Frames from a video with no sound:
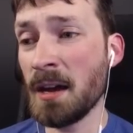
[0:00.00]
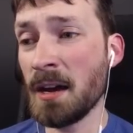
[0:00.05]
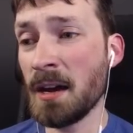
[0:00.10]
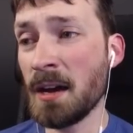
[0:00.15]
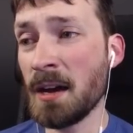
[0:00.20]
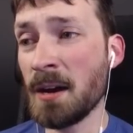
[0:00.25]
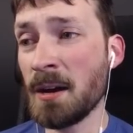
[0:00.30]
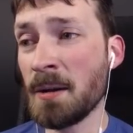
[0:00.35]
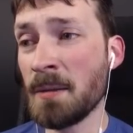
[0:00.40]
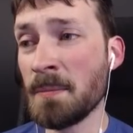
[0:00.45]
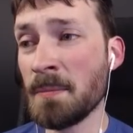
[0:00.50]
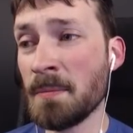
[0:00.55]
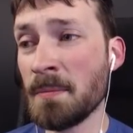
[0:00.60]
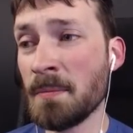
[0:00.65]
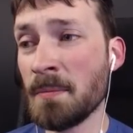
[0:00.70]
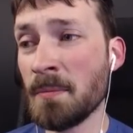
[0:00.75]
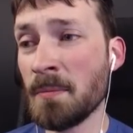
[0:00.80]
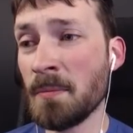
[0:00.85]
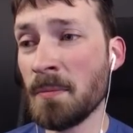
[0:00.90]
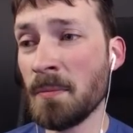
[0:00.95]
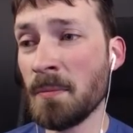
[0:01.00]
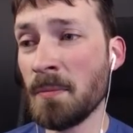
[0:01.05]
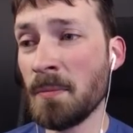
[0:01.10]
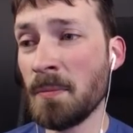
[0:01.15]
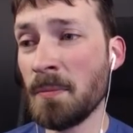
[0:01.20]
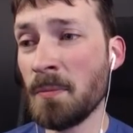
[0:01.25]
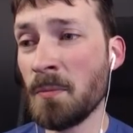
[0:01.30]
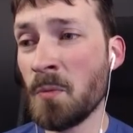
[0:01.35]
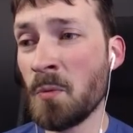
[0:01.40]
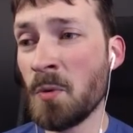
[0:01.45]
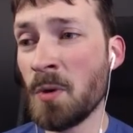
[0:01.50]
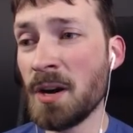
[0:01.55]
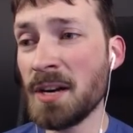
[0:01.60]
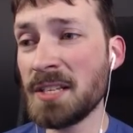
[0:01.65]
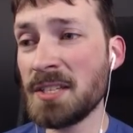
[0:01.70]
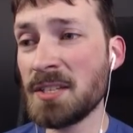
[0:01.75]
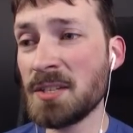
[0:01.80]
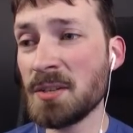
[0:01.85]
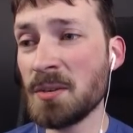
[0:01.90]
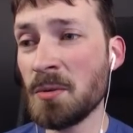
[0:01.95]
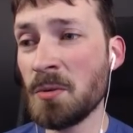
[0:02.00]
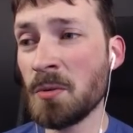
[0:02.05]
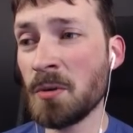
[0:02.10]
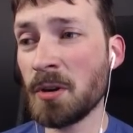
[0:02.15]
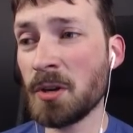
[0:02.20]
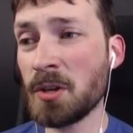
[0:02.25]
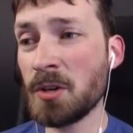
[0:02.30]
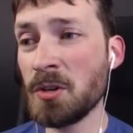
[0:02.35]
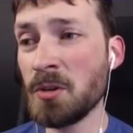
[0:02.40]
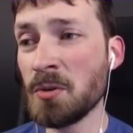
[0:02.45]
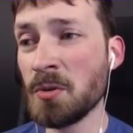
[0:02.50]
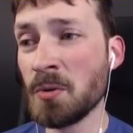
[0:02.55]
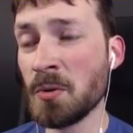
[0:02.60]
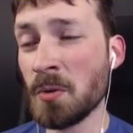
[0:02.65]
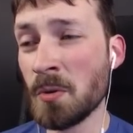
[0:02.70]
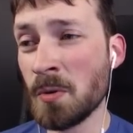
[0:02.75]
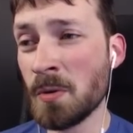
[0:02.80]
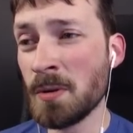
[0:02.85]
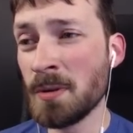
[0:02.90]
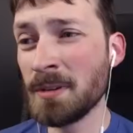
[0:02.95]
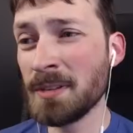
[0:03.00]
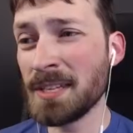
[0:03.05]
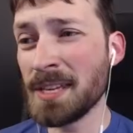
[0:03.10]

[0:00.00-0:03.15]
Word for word: Um, what or who?